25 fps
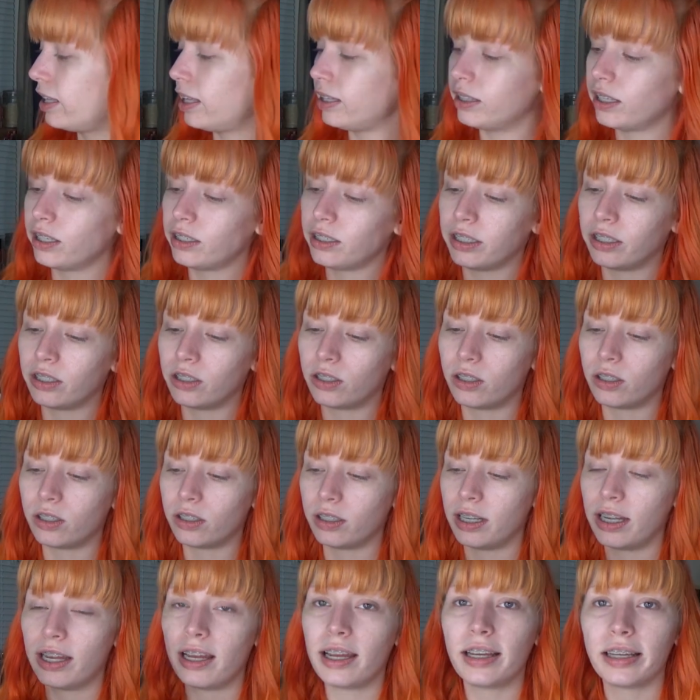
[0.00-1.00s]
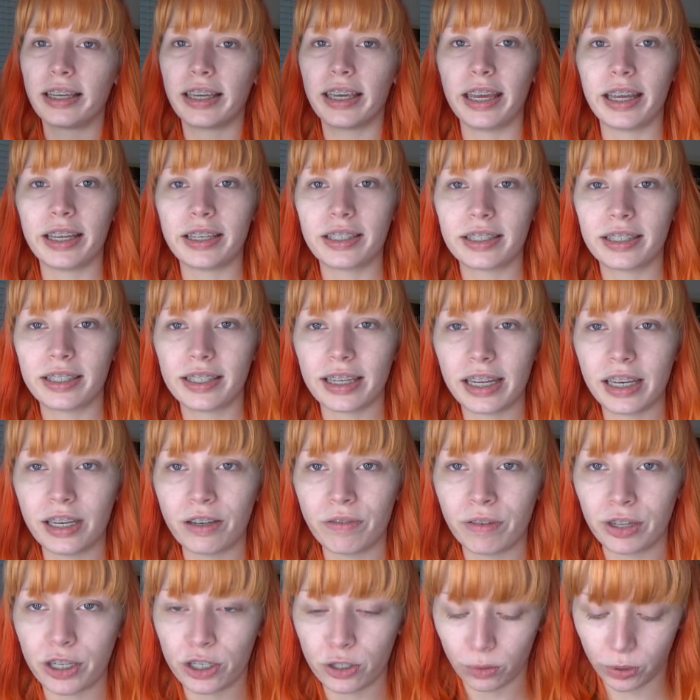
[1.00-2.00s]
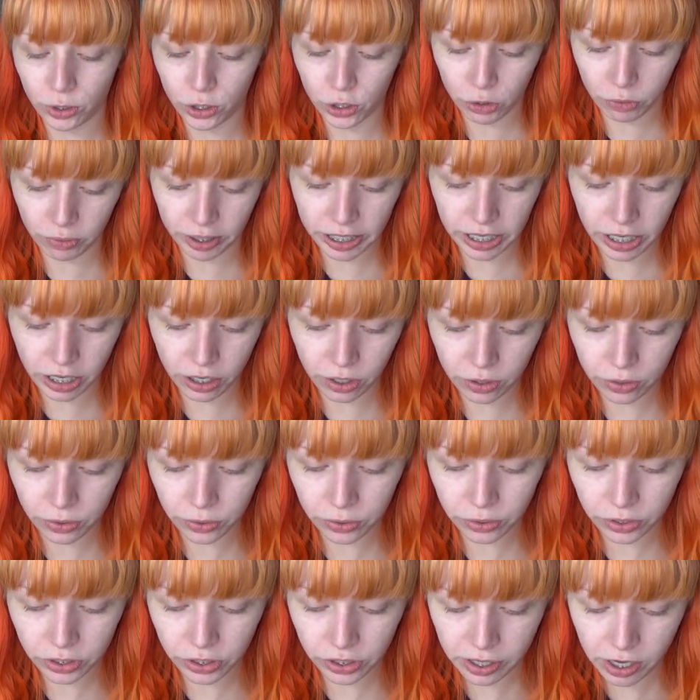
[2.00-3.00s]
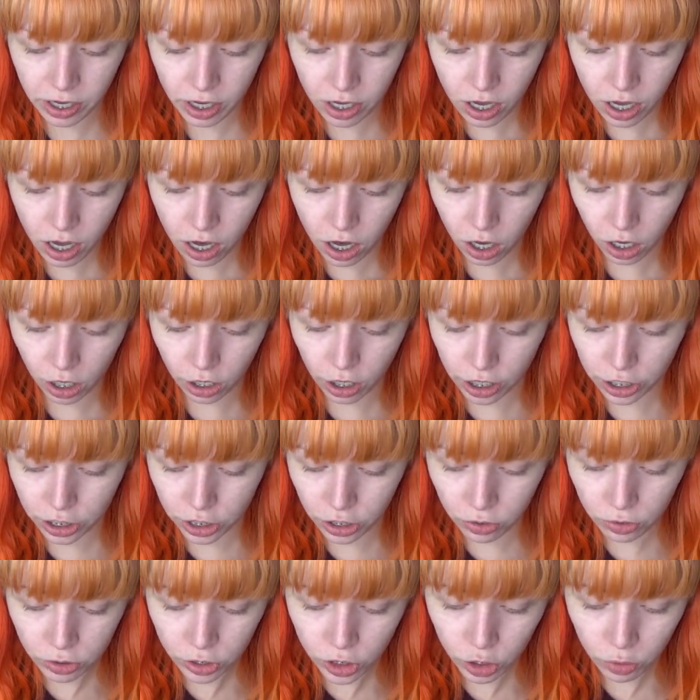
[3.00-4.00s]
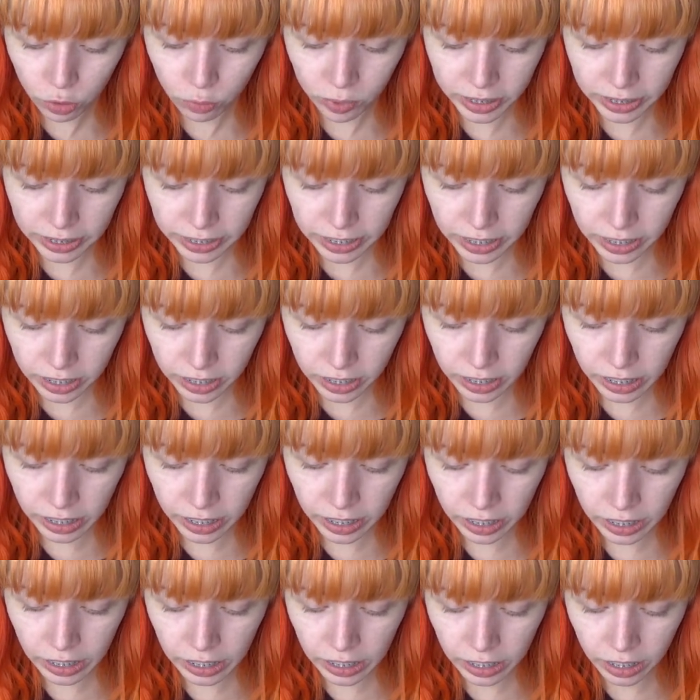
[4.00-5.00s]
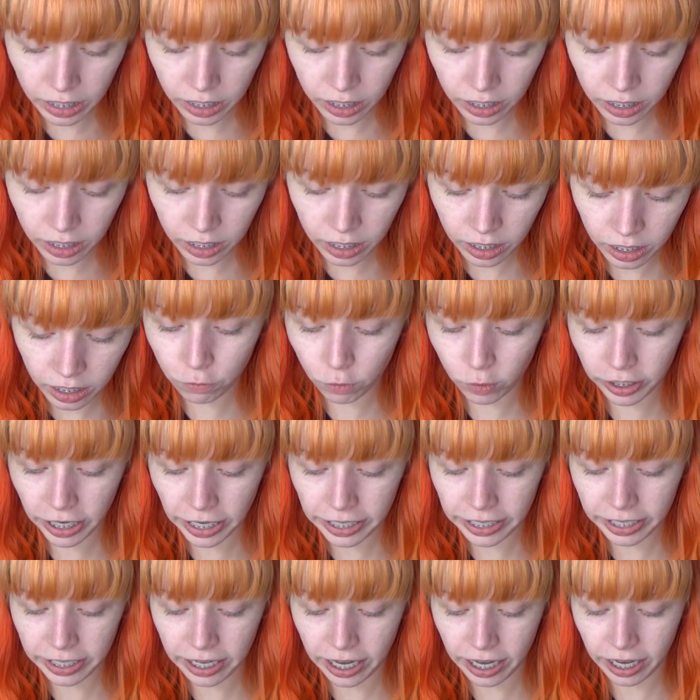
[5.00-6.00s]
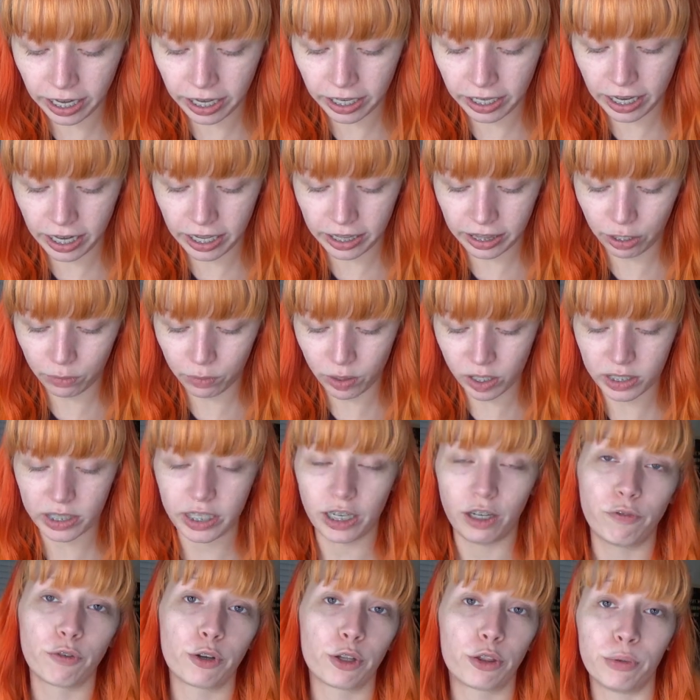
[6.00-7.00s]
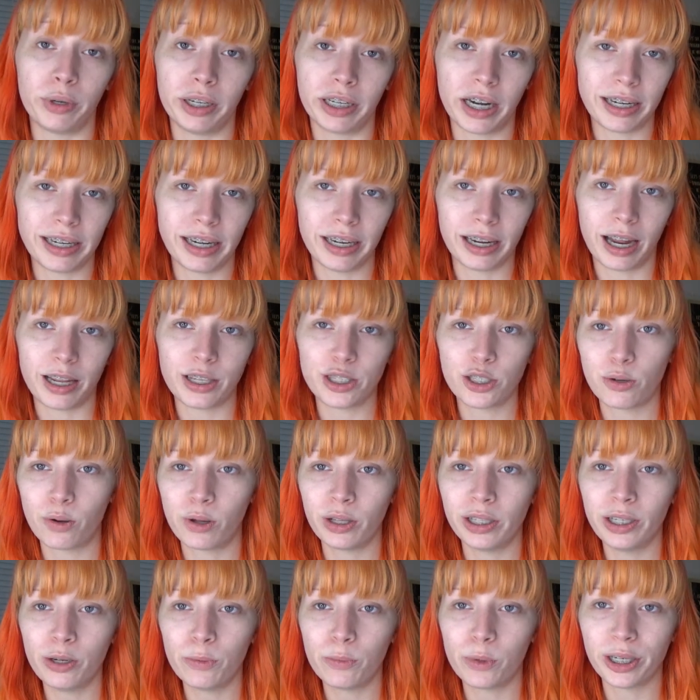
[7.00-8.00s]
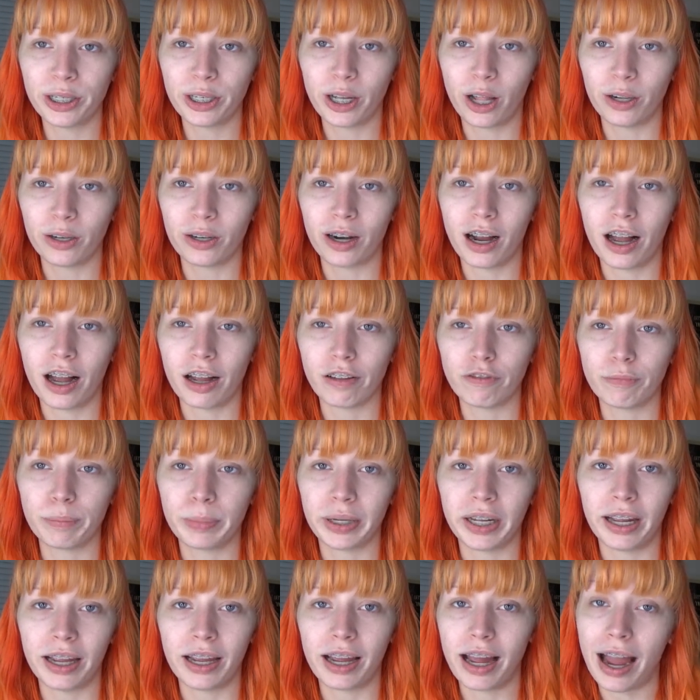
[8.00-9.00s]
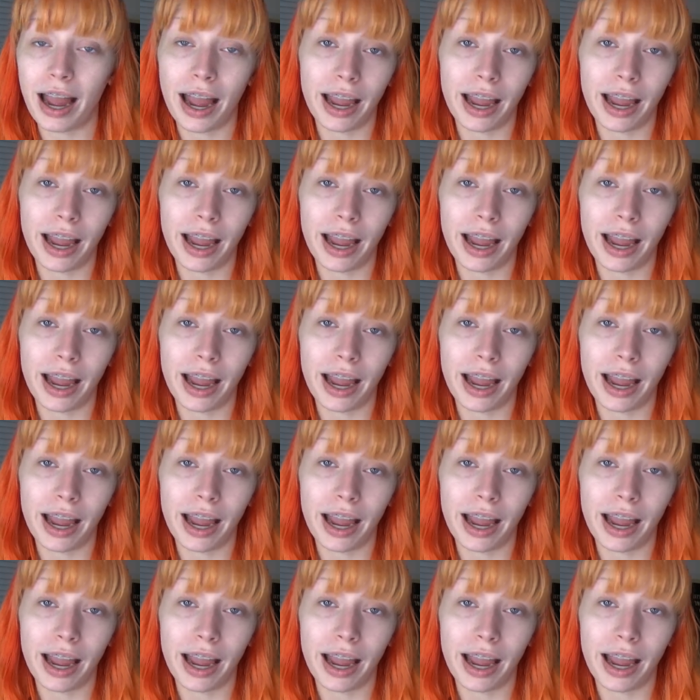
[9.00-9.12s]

then the little Kiss individual trios are usually $4.99 and they were on sale for $3.99, so only $1 off, but